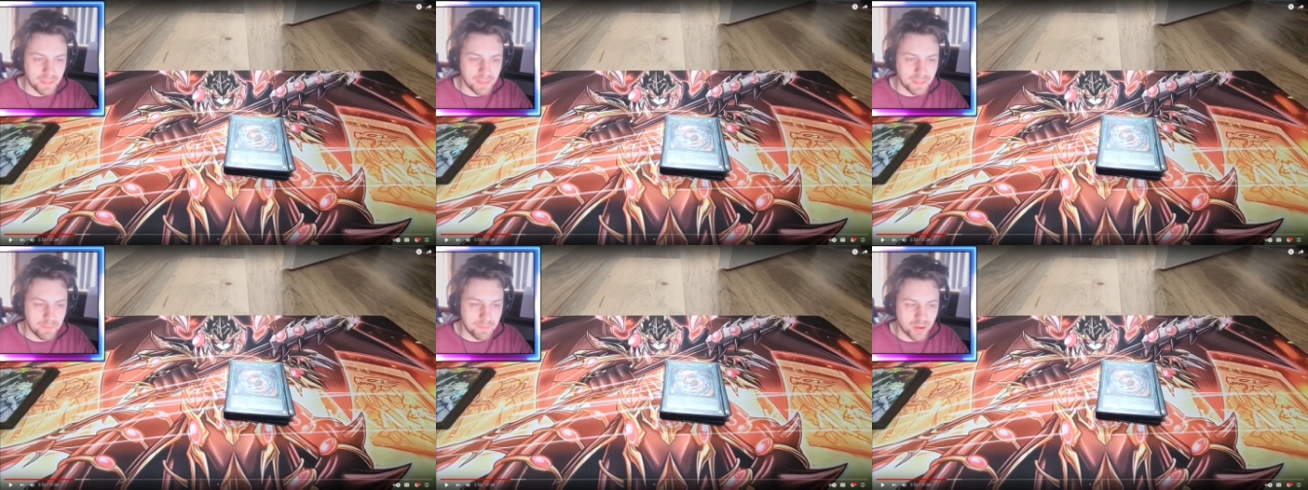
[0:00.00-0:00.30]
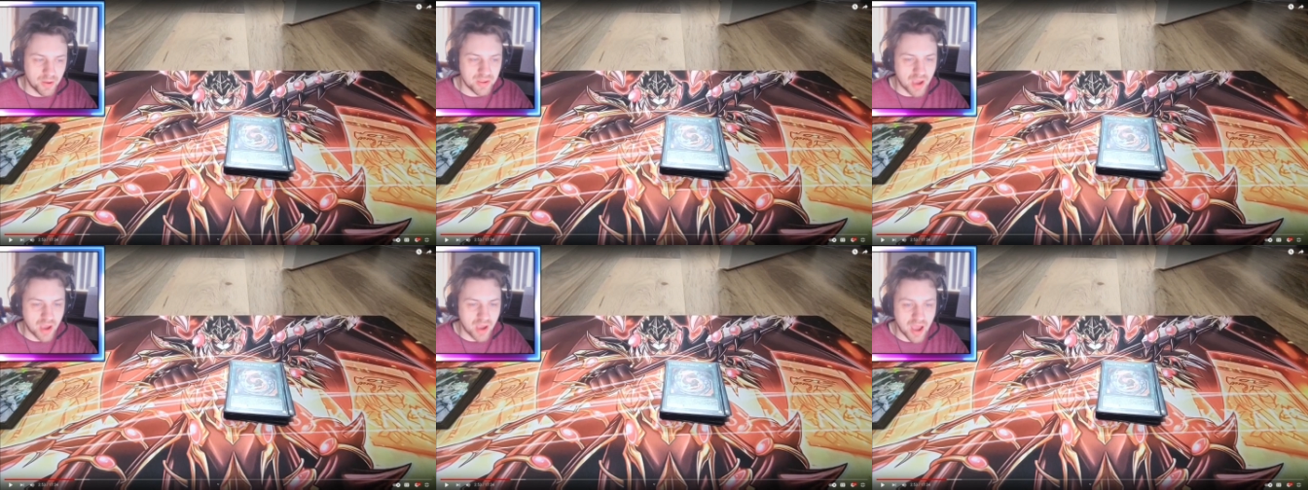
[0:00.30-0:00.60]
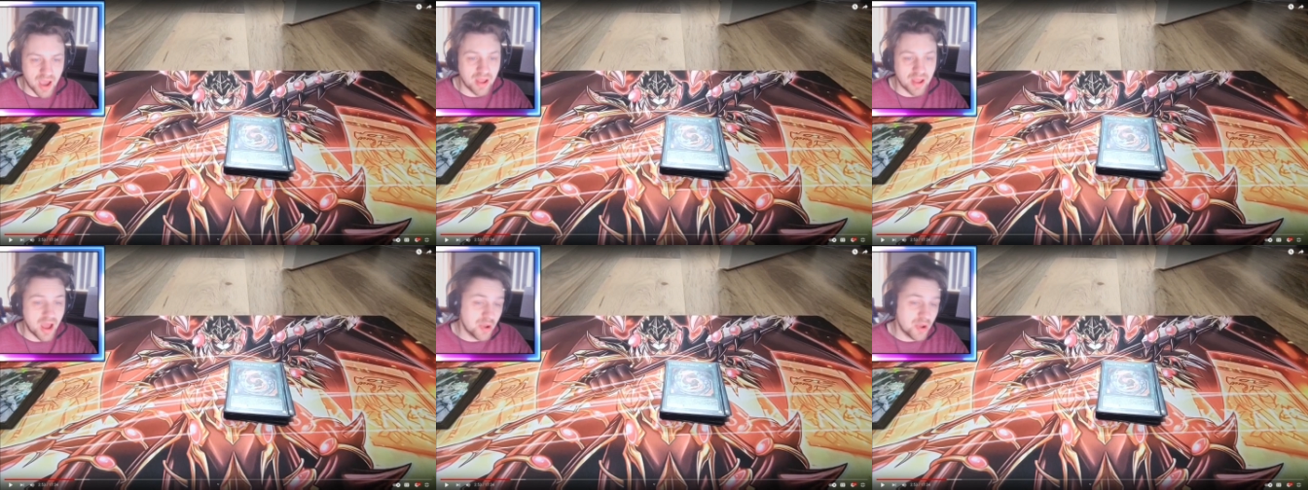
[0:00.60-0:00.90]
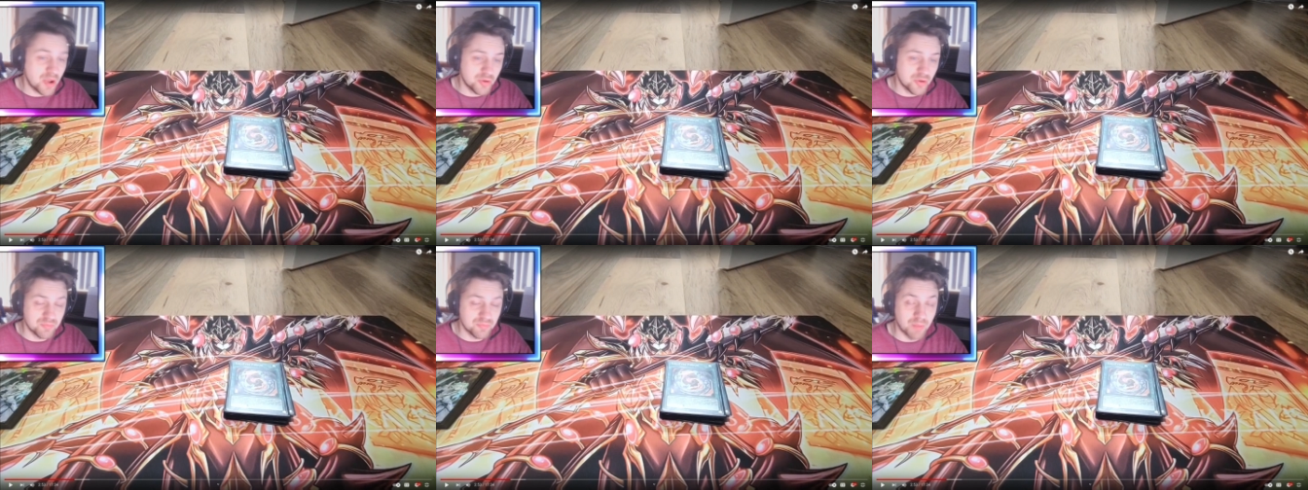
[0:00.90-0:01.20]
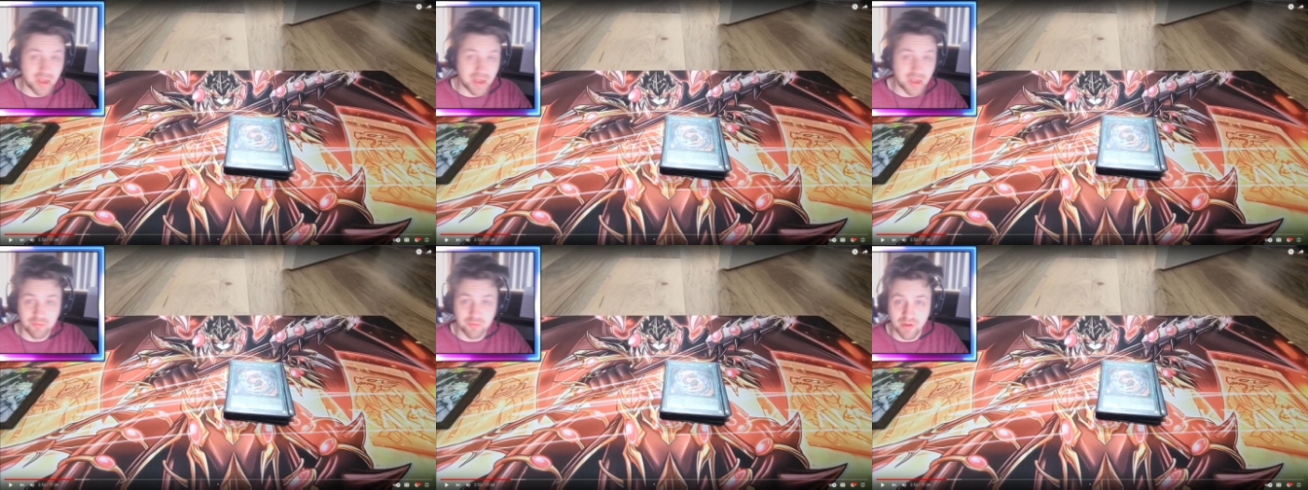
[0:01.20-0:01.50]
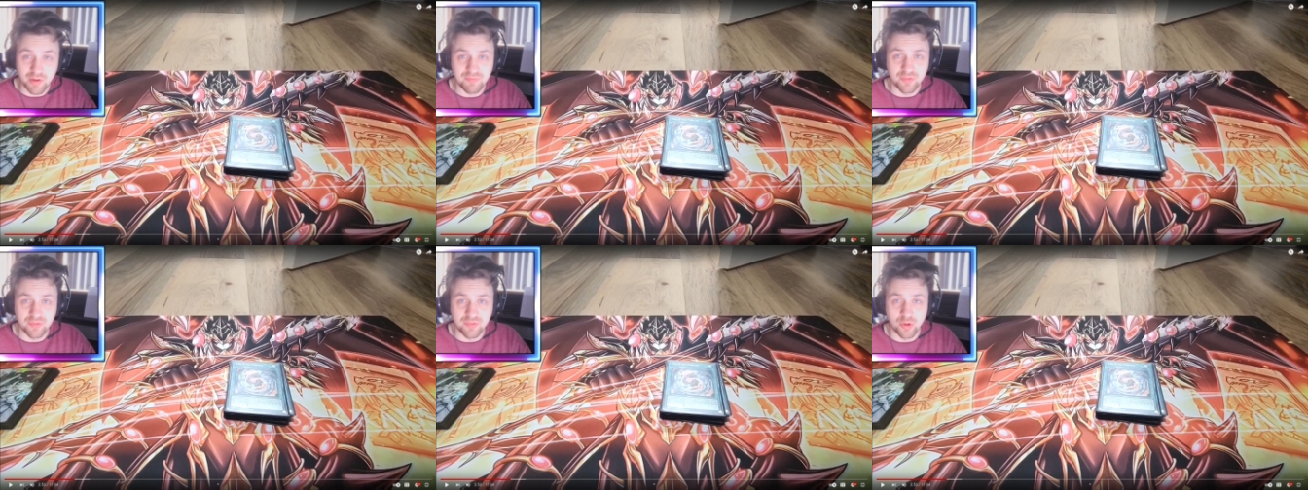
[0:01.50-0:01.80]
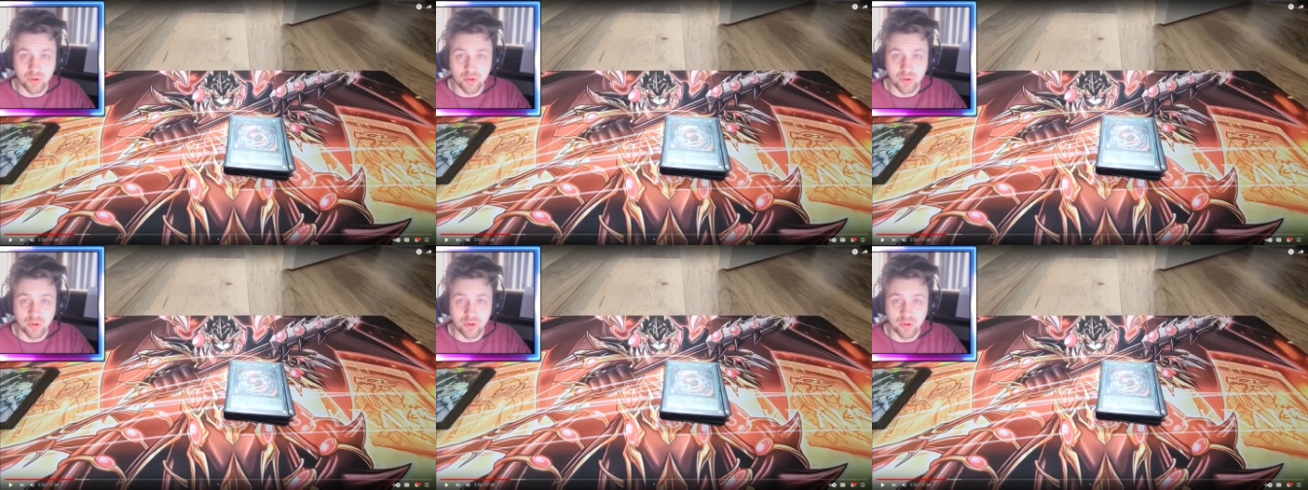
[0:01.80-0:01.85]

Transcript: But yeah, I, I don't mind ref though.